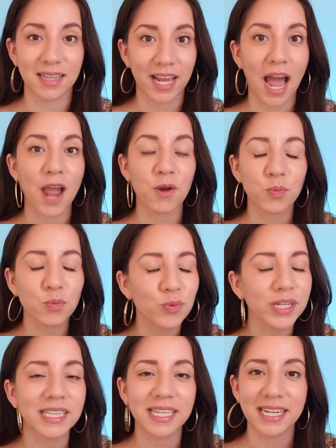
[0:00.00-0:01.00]
Like I
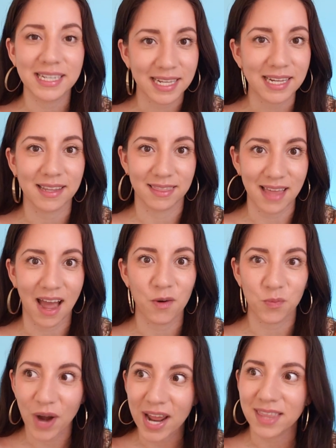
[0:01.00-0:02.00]
really needed
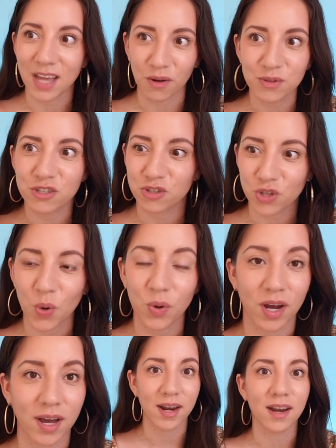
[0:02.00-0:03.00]
that, right? That was so
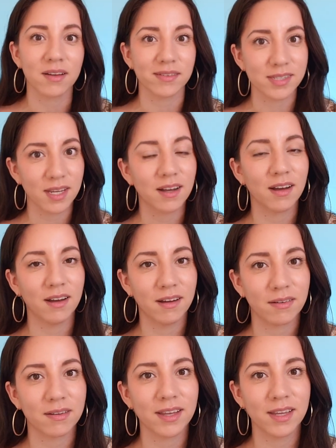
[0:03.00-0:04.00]
good. And I was like,
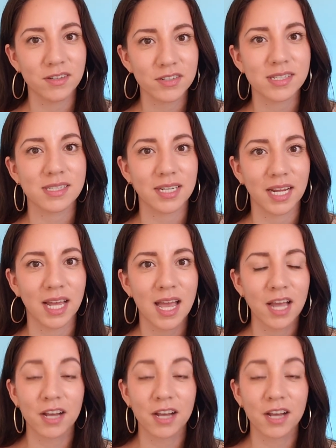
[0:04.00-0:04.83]
oh, interesting.